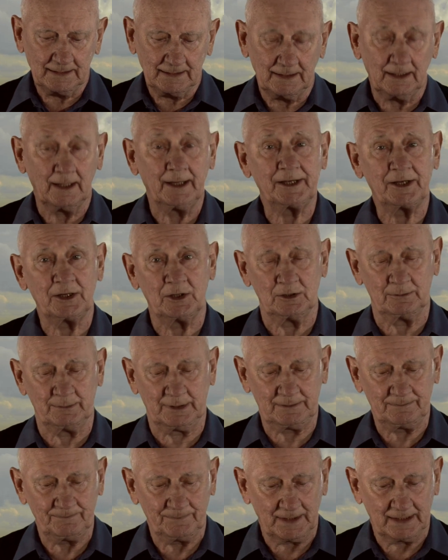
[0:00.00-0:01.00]
Like
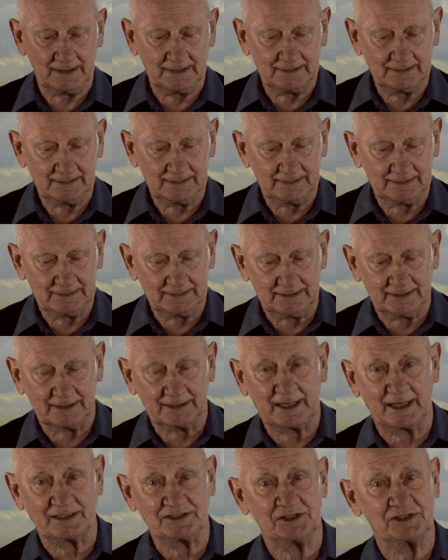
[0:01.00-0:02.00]
Homer,
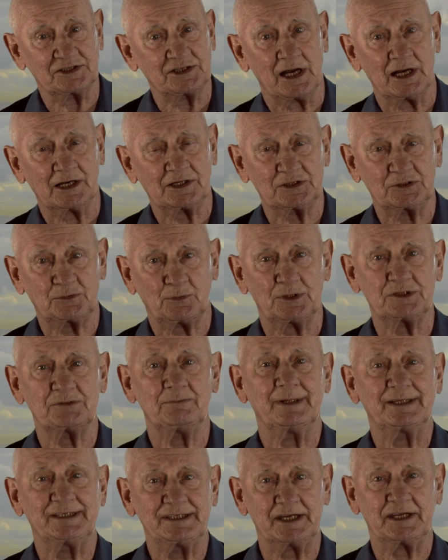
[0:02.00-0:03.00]
Kazantzakis was
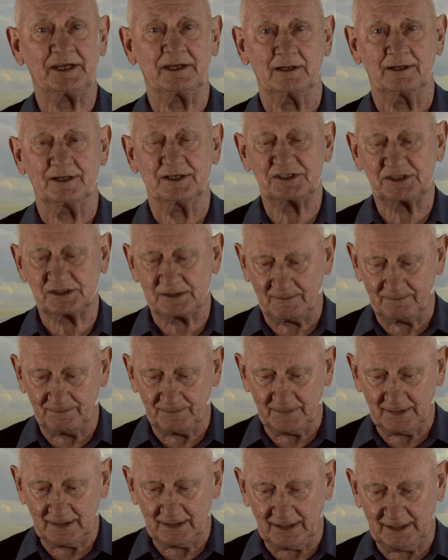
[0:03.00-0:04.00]
meticulous
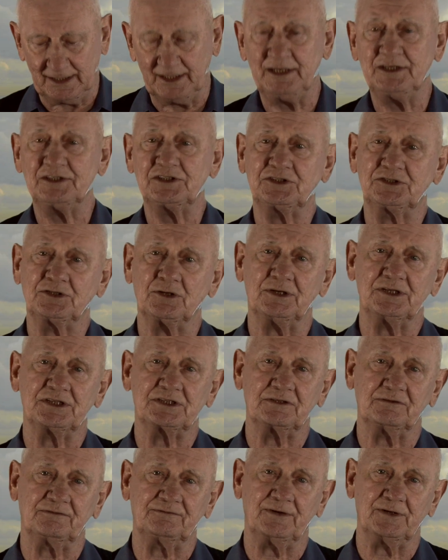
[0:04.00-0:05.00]
in his
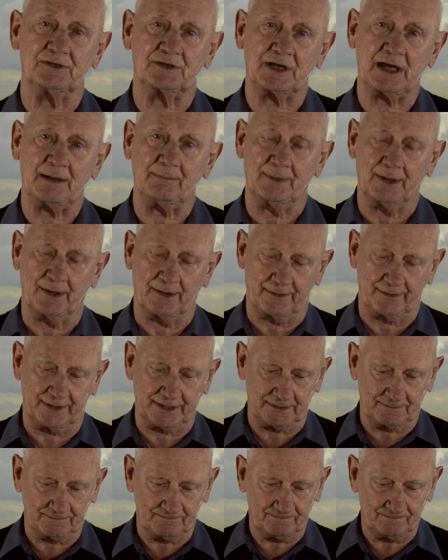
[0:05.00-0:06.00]
choice of
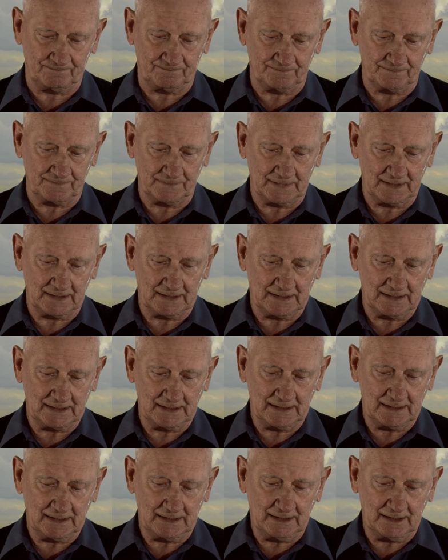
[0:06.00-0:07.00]
vocabulary.
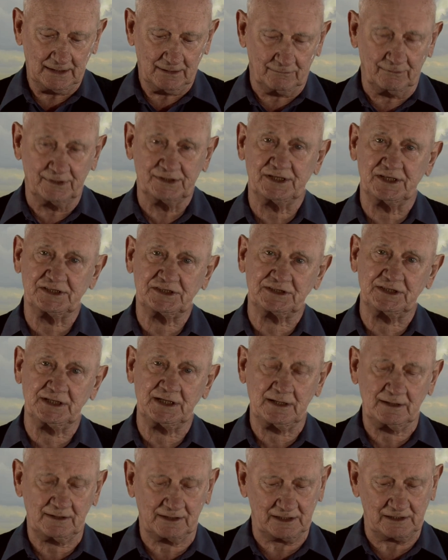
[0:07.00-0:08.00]

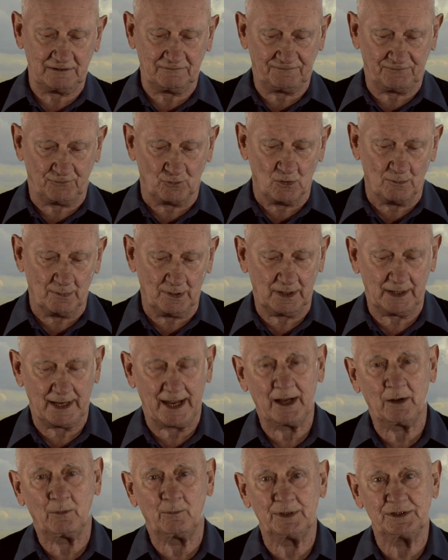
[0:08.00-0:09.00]
Resisting the formal
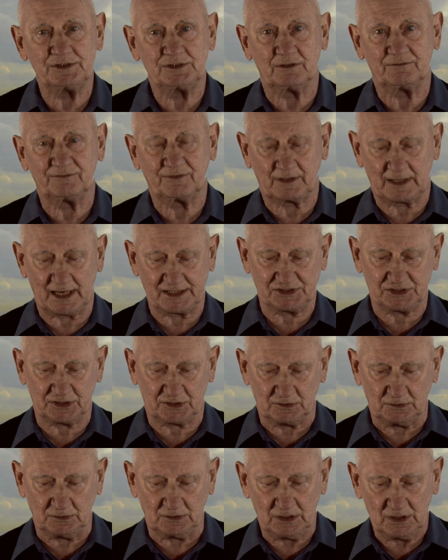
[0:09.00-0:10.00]
language of
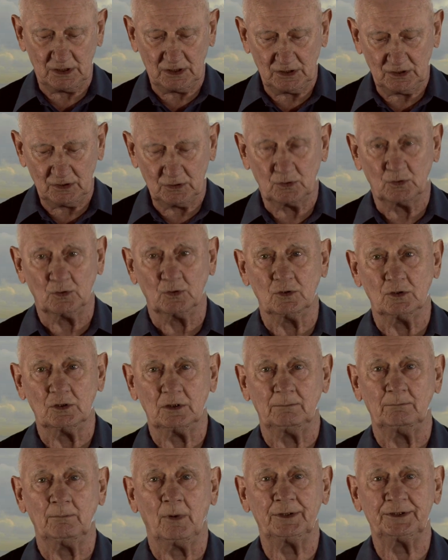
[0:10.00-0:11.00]
classical
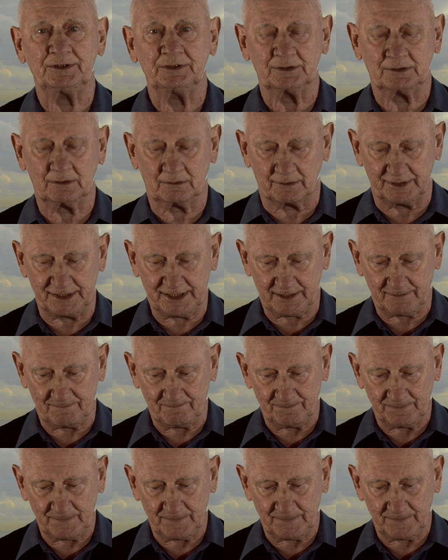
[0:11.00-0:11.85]
or modern Greek,